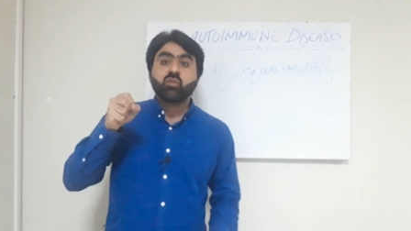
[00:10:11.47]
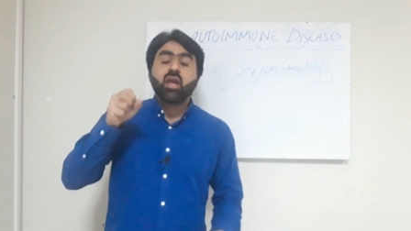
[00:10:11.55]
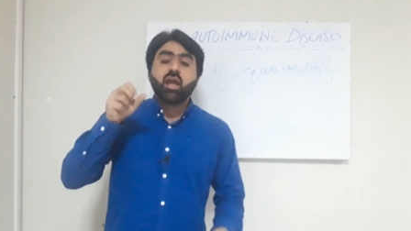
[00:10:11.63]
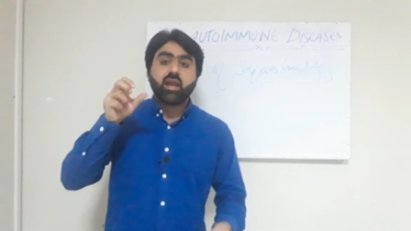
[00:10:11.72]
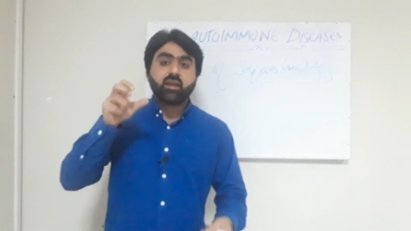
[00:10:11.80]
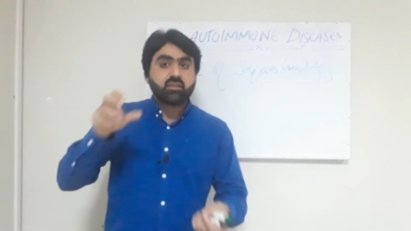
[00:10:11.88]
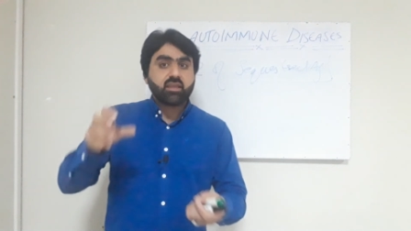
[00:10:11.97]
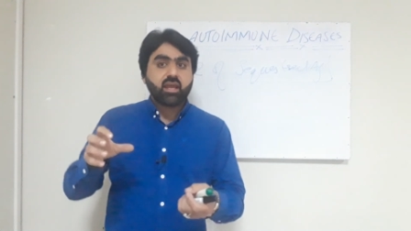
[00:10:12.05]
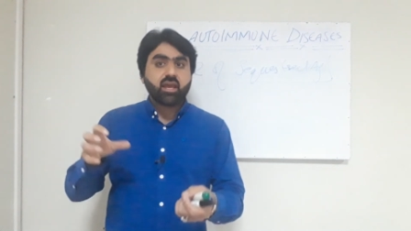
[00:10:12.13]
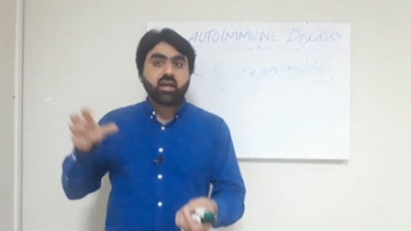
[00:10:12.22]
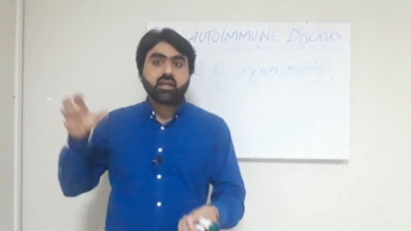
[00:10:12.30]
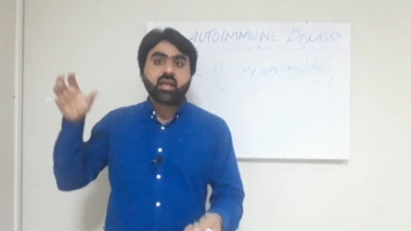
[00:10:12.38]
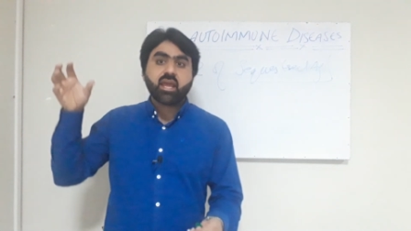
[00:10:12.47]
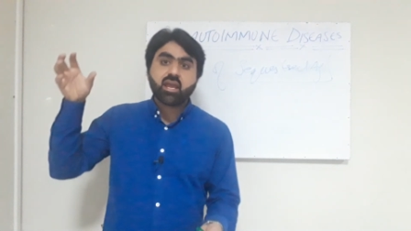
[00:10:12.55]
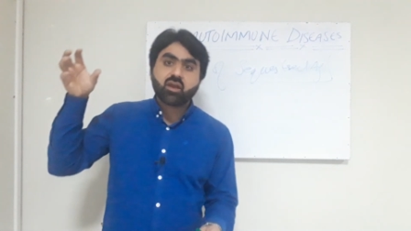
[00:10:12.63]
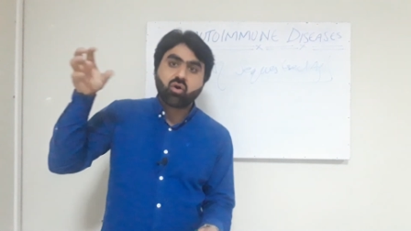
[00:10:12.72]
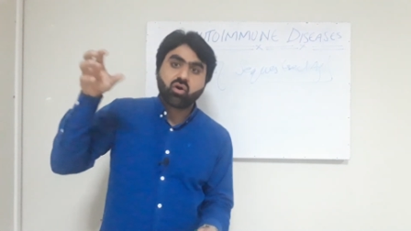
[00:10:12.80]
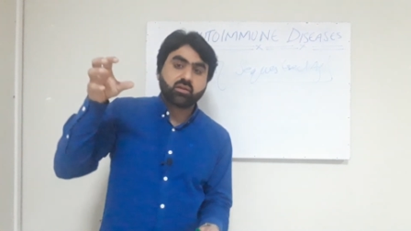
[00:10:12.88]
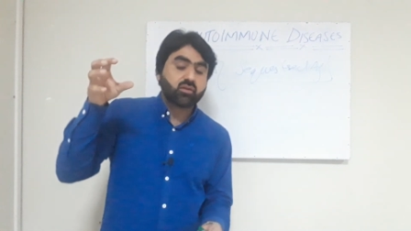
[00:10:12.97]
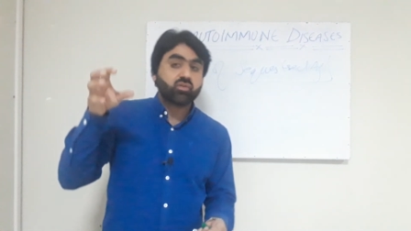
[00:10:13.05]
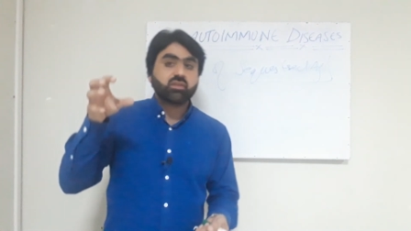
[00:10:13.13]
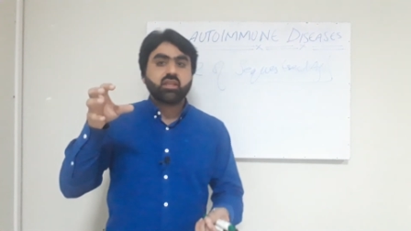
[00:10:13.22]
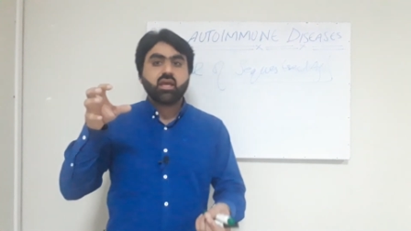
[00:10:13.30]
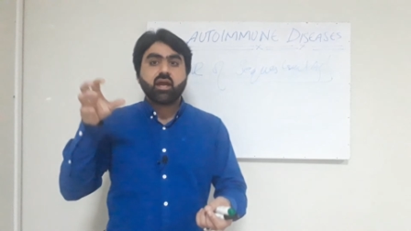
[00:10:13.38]
and they attack
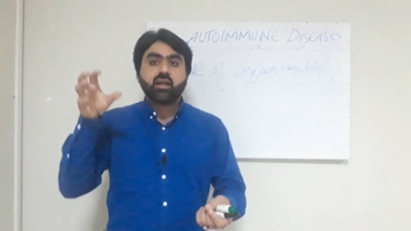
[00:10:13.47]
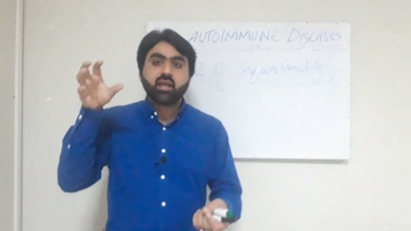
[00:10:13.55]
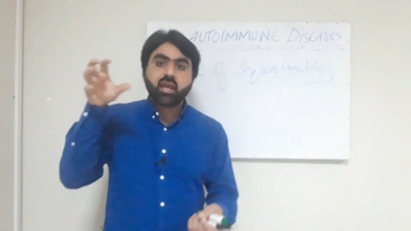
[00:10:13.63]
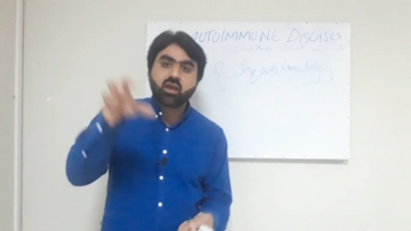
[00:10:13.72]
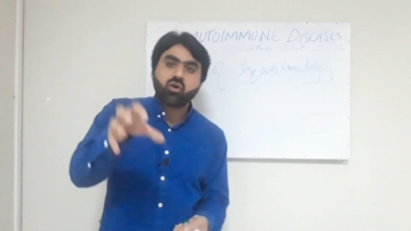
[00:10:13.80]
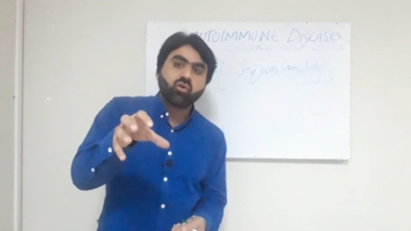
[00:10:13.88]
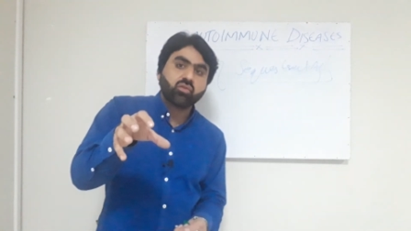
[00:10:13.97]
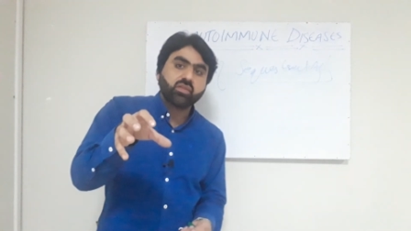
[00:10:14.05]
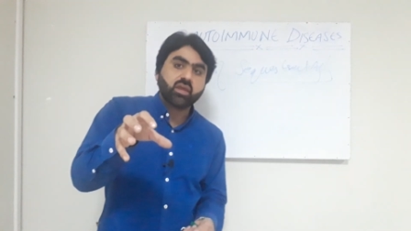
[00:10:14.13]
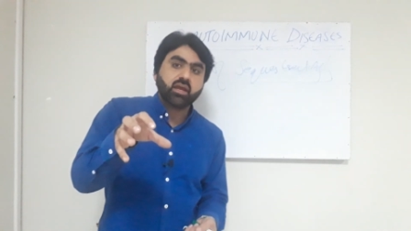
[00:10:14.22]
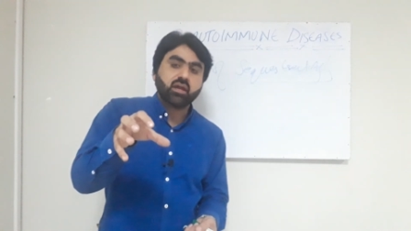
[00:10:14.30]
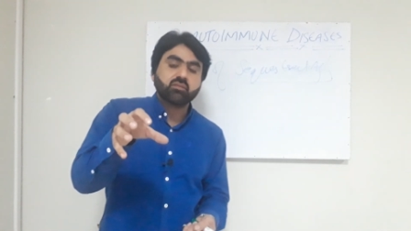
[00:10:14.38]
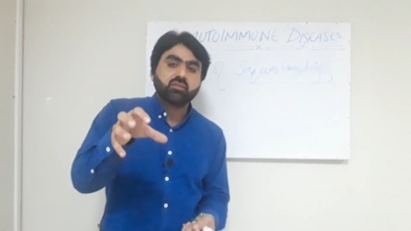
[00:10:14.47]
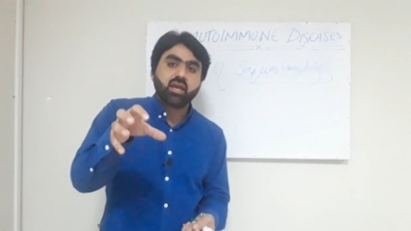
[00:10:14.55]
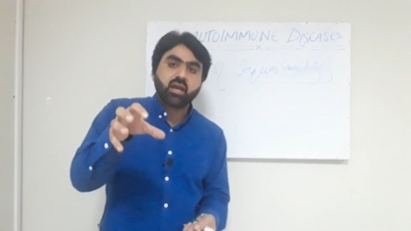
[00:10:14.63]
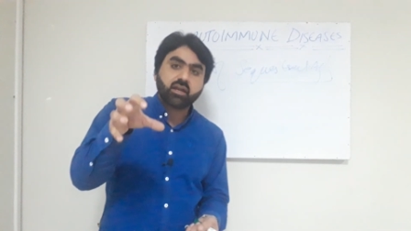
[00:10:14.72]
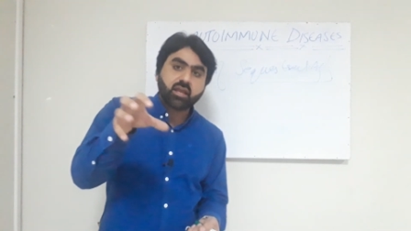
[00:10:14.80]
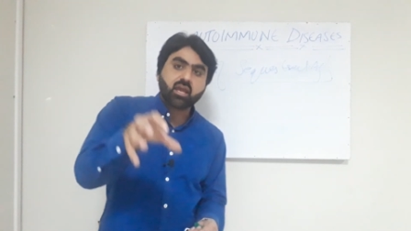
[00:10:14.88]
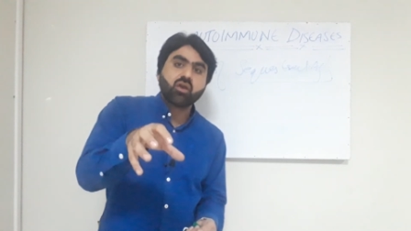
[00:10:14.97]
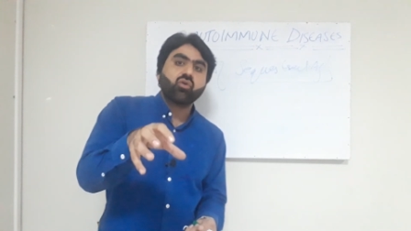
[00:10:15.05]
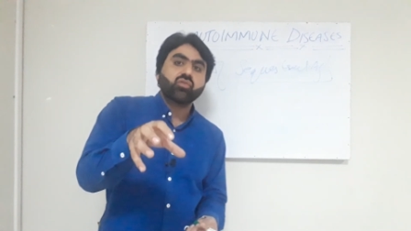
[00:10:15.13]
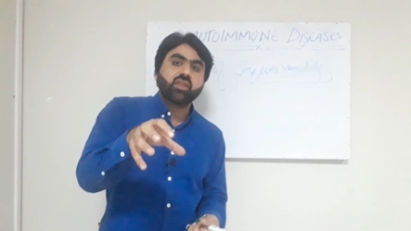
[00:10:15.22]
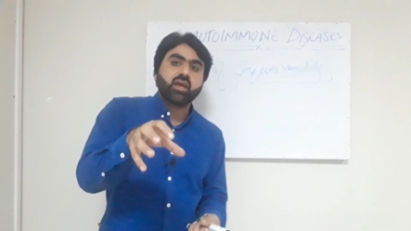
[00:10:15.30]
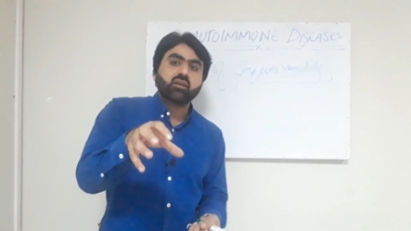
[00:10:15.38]
on
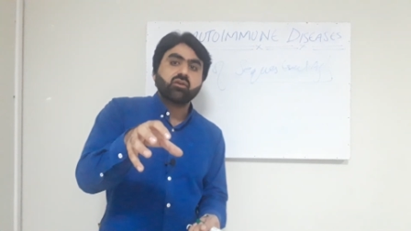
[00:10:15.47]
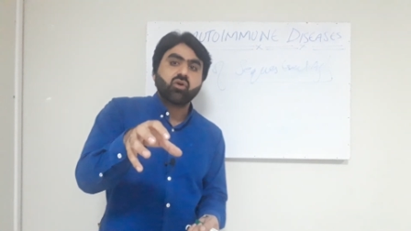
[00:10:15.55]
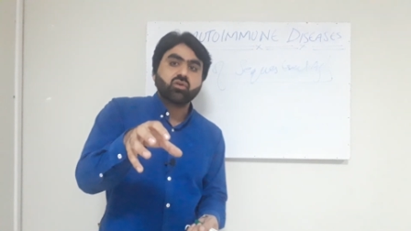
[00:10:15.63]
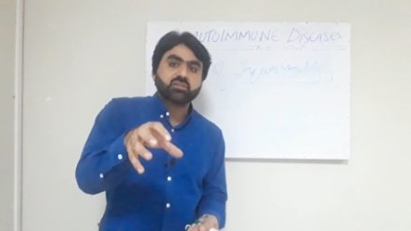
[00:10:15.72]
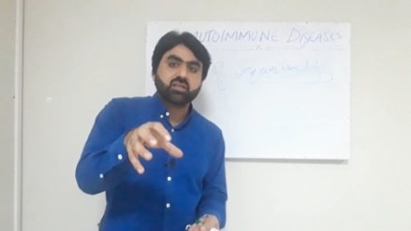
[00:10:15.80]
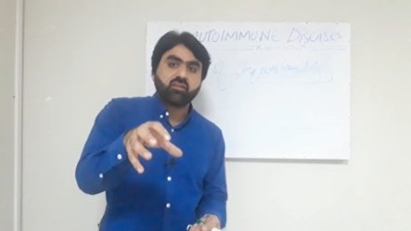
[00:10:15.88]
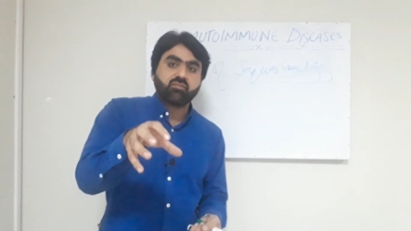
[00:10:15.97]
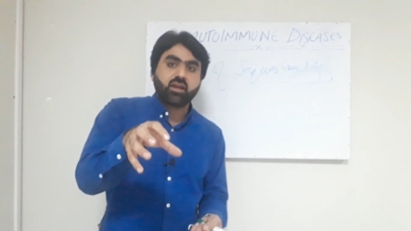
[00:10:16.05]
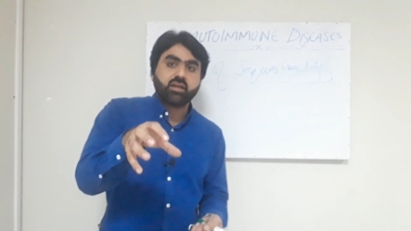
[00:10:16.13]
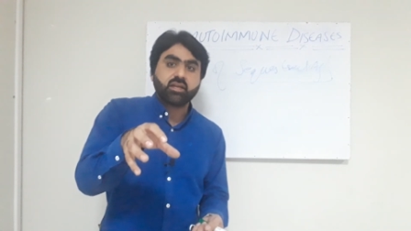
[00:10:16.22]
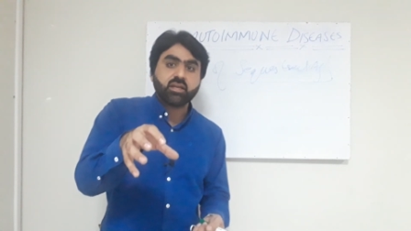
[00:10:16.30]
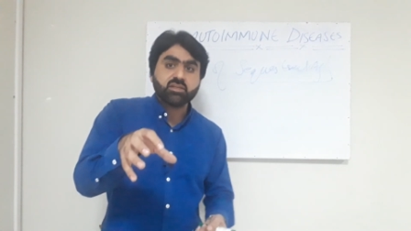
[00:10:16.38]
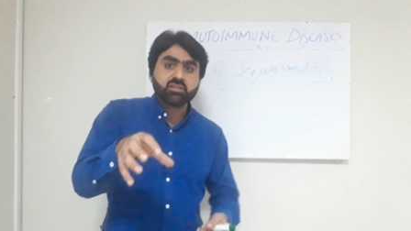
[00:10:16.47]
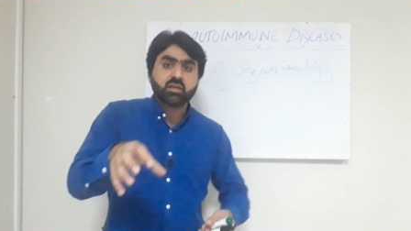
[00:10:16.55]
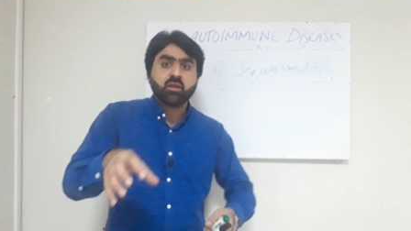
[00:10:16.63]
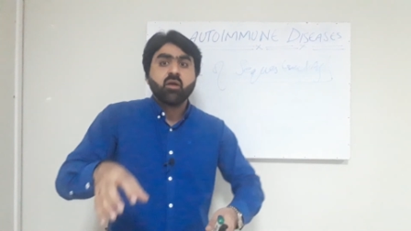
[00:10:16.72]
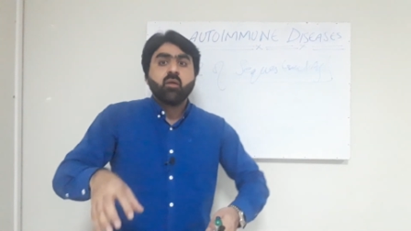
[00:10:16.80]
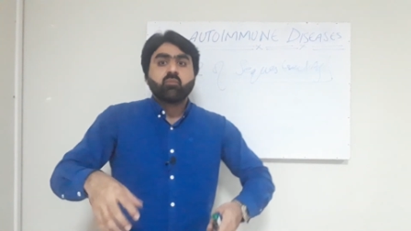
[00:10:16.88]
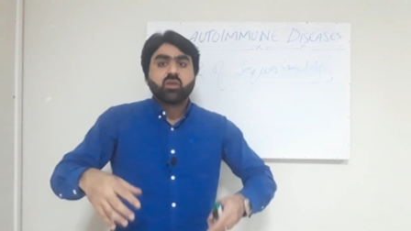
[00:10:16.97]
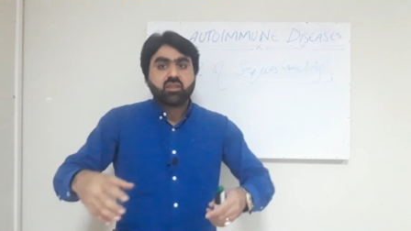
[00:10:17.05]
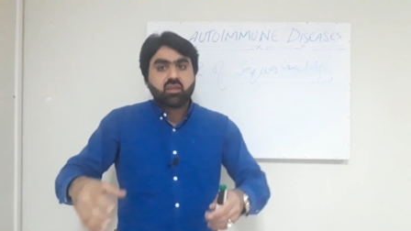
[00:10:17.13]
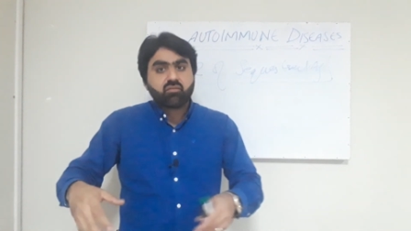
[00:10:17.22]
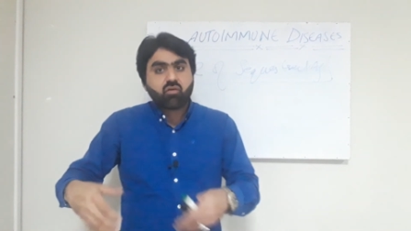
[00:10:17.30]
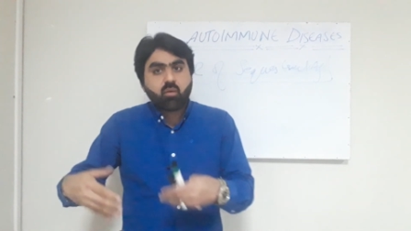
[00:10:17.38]
that non-self antigen in
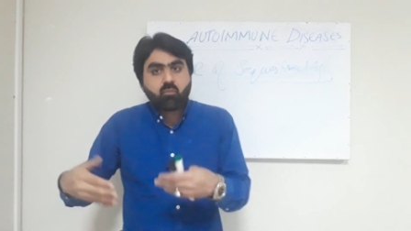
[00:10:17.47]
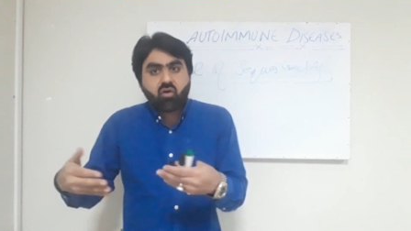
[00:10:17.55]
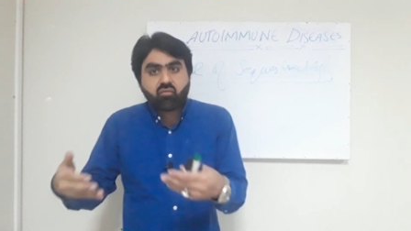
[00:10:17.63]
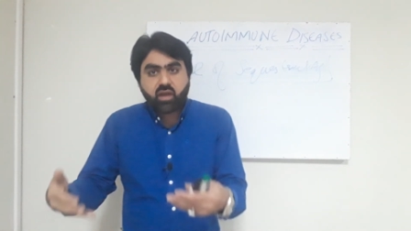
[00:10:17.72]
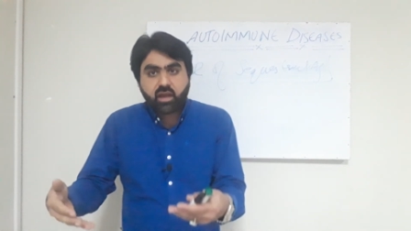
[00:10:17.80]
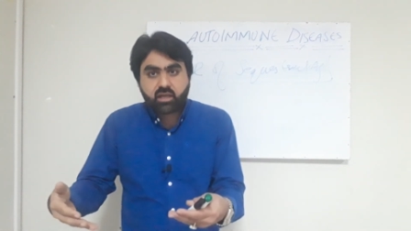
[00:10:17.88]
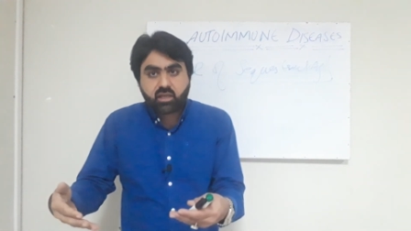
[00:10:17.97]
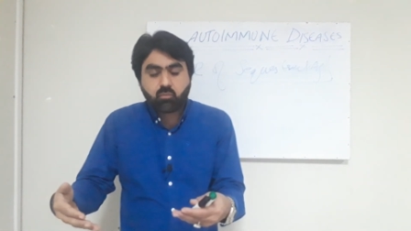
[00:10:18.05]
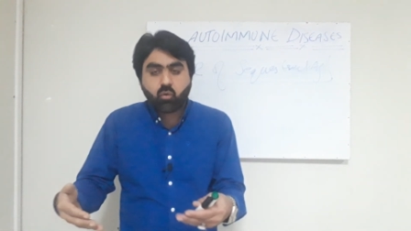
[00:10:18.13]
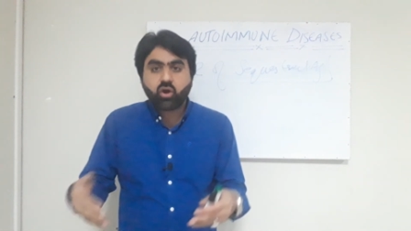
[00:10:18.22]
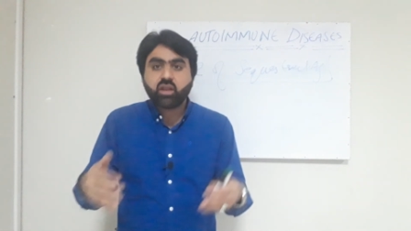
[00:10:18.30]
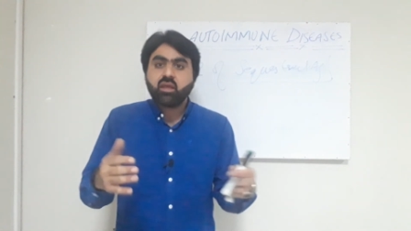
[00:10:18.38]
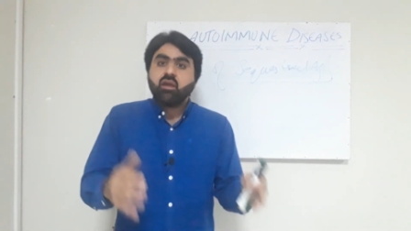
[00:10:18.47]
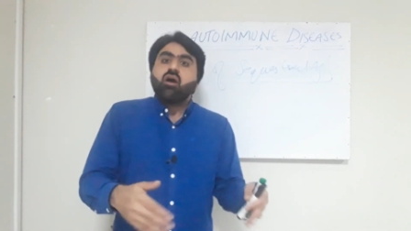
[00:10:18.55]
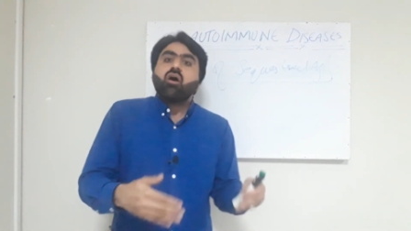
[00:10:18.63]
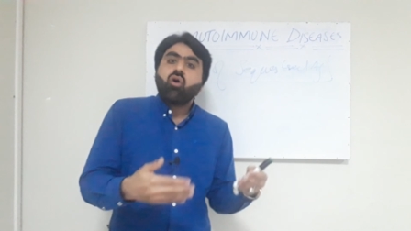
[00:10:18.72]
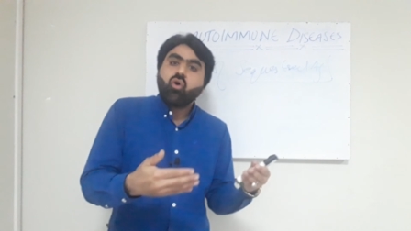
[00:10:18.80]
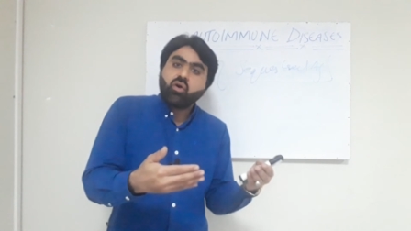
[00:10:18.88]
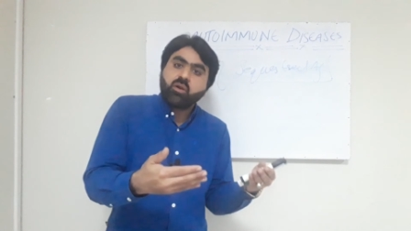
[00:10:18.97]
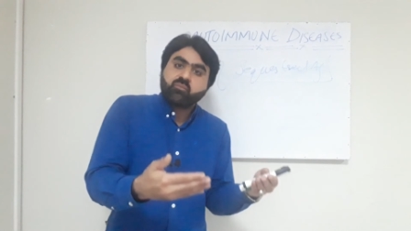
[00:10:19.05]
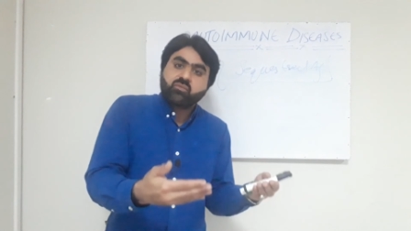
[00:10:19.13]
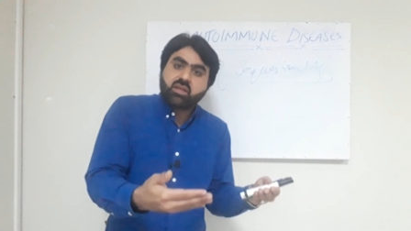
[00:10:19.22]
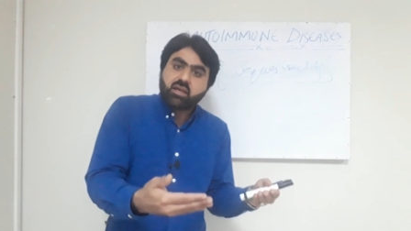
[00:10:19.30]
the form of antibody or